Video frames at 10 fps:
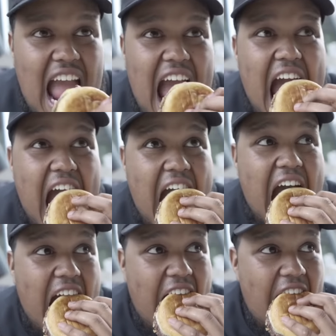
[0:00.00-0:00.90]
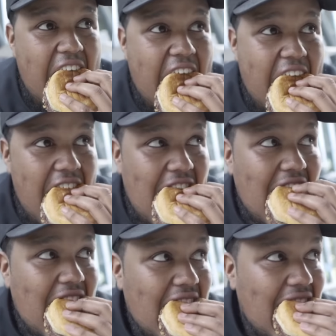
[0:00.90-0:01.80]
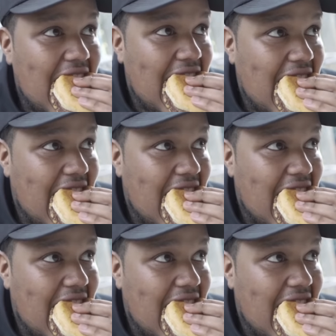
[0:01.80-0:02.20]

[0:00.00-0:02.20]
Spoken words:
(silence)